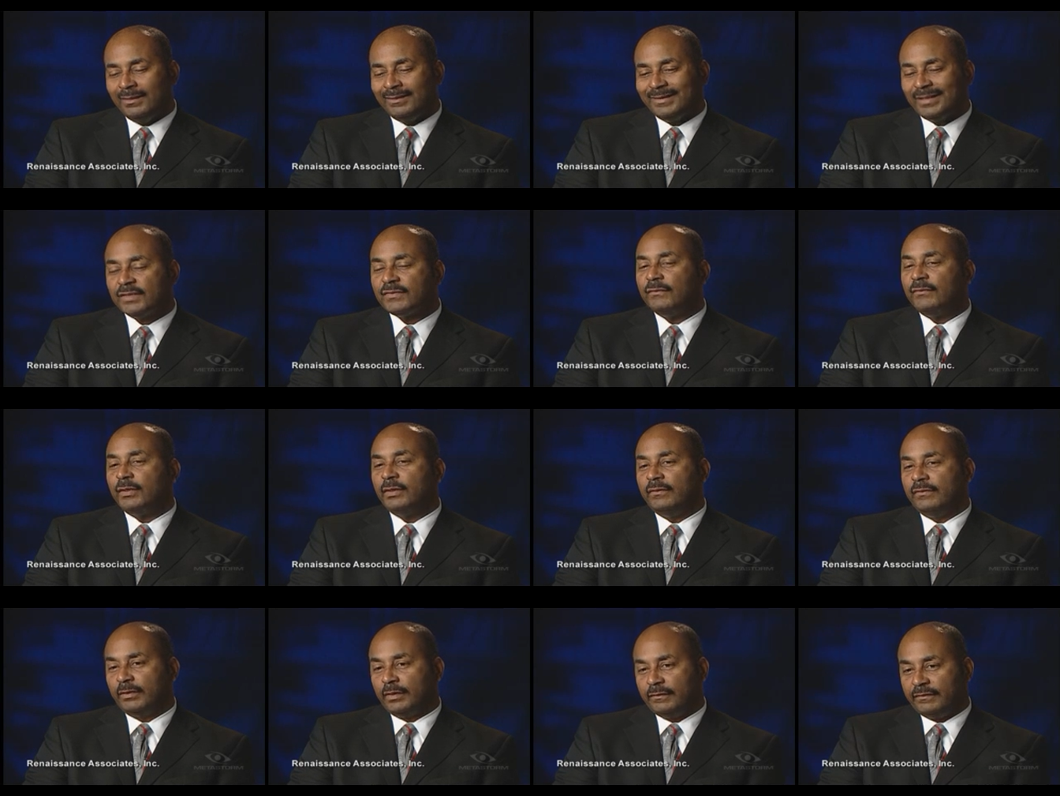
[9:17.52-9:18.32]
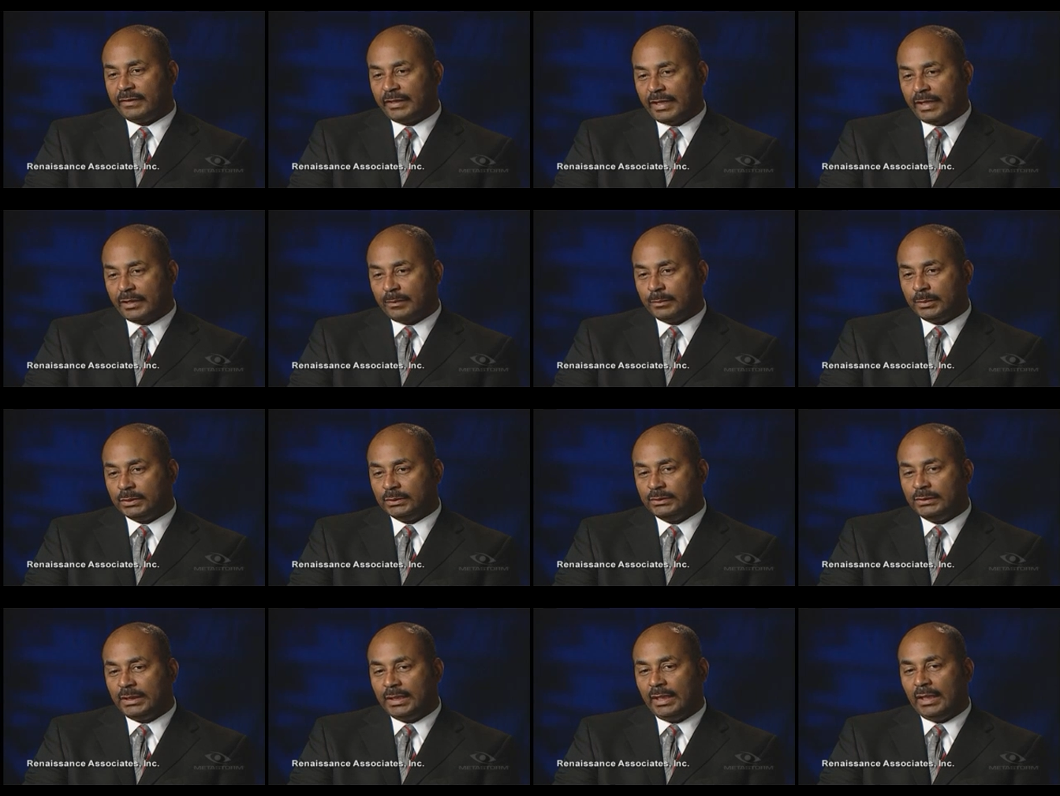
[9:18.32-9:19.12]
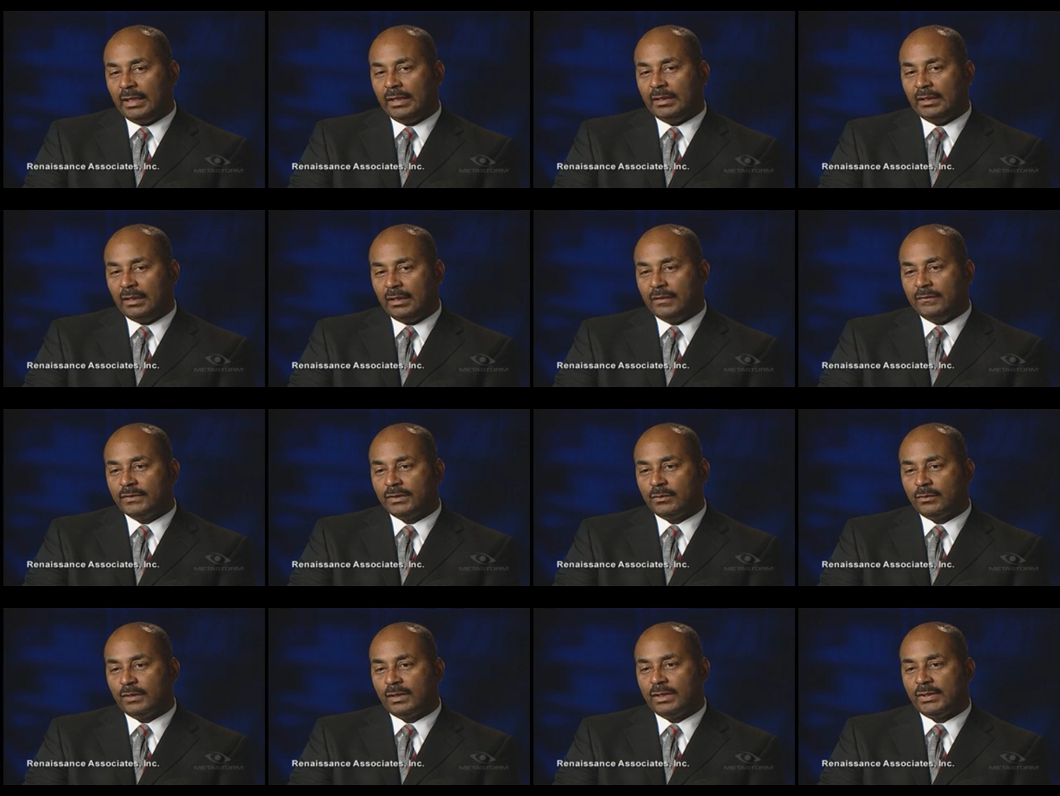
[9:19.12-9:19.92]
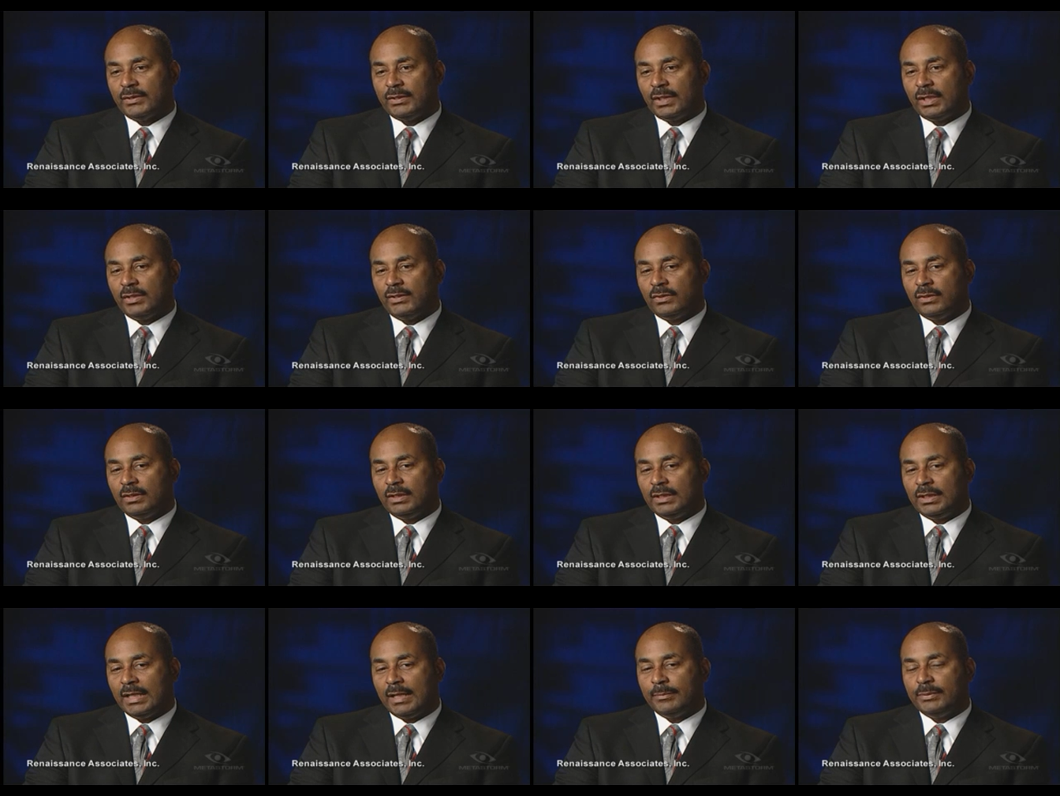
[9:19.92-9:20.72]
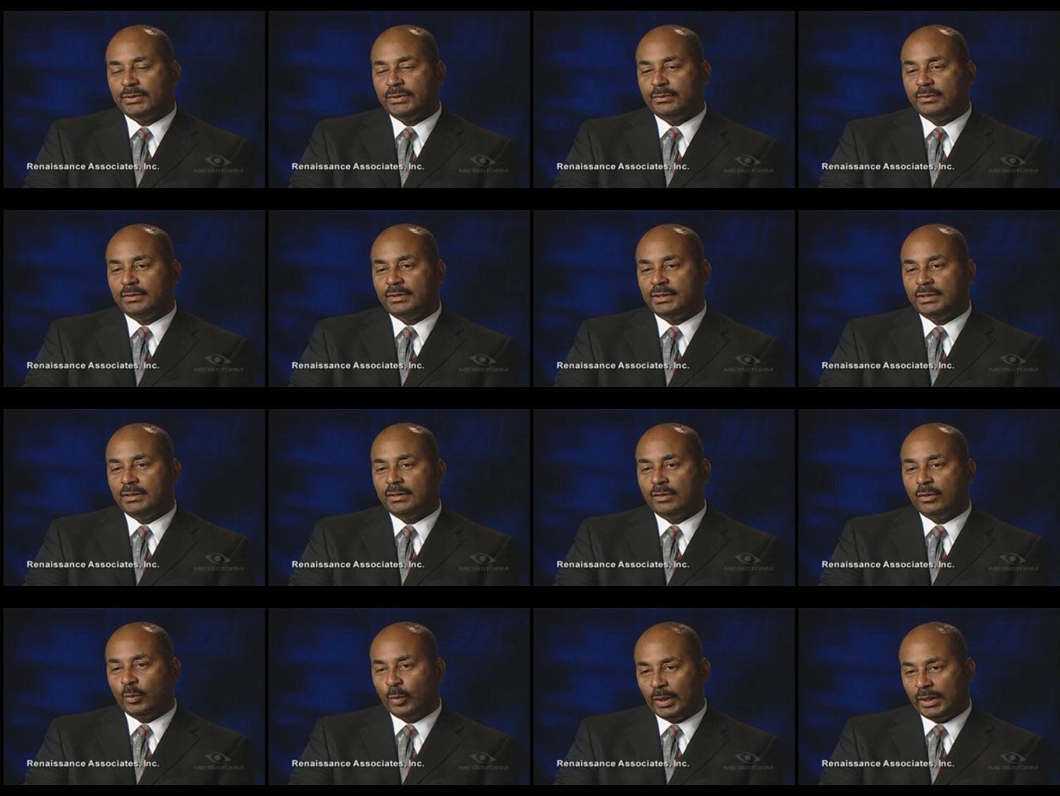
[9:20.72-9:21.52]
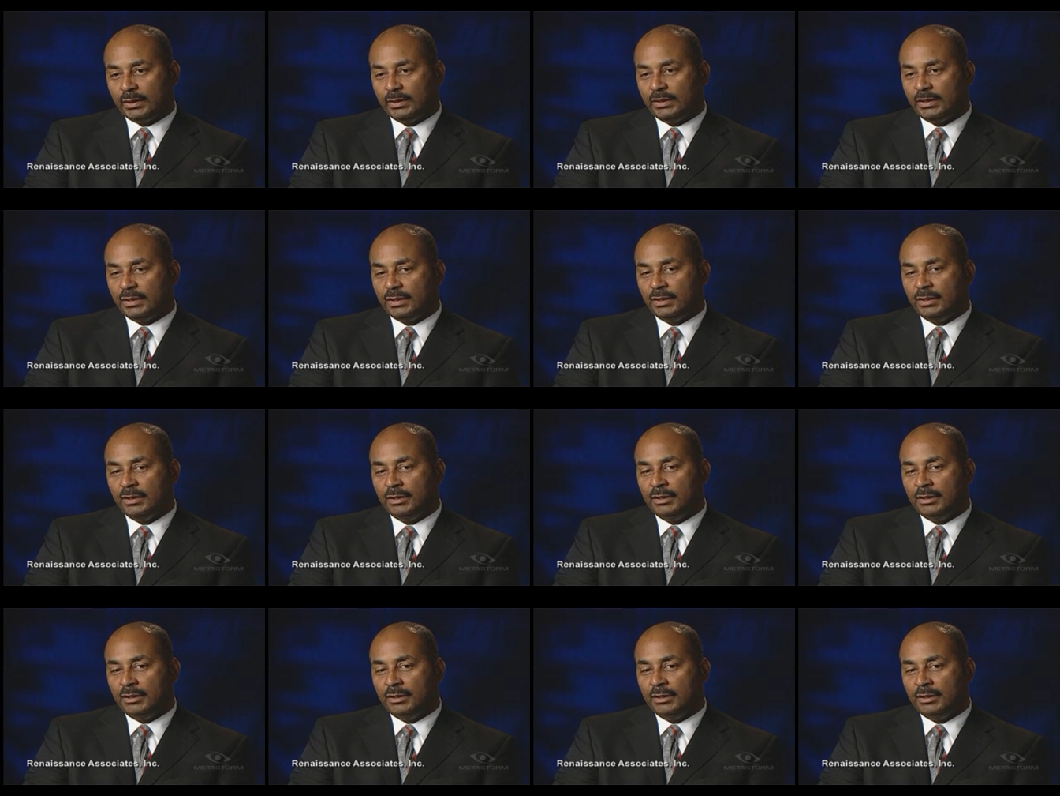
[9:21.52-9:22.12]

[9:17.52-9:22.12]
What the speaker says: That's very, very valuable. It gives an organization an opportunity to quickly